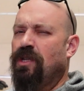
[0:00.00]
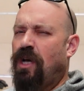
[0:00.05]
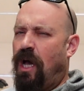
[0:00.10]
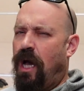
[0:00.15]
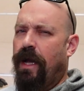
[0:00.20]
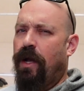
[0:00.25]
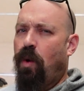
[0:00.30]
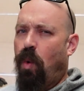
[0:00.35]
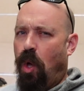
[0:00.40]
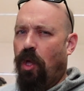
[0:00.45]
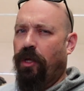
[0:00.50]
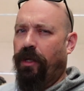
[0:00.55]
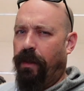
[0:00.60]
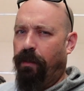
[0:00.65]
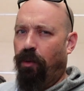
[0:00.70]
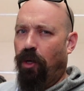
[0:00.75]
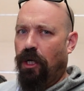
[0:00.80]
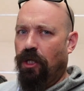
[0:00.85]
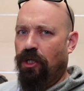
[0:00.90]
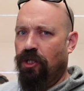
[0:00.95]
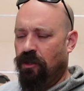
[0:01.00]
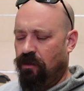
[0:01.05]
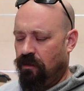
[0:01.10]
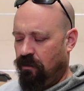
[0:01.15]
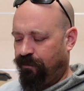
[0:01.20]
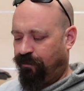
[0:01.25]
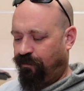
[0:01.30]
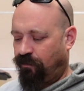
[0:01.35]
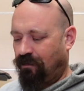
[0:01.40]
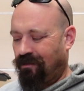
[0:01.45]
a high quality brush.
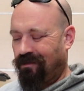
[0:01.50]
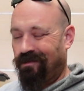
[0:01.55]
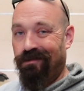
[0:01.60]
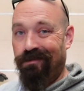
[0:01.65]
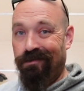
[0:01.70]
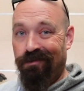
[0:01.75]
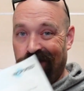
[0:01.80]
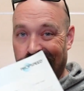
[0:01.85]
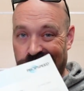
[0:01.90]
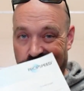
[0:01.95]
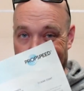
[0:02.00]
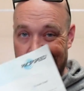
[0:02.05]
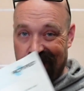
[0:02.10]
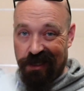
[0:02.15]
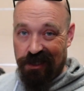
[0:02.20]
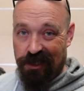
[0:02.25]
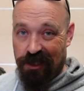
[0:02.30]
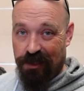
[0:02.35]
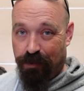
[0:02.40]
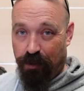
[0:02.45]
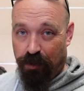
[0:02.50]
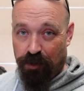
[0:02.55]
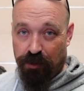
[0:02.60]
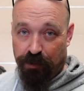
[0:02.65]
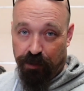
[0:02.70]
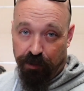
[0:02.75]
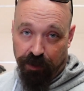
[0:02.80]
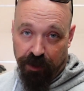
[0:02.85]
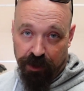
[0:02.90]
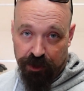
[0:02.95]
This says
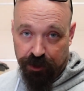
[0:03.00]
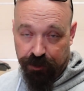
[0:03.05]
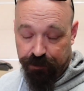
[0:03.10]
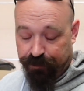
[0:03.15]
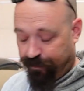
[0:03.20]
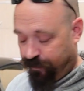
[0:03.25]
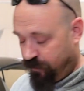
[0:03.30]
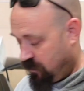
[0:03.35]
disposable brush.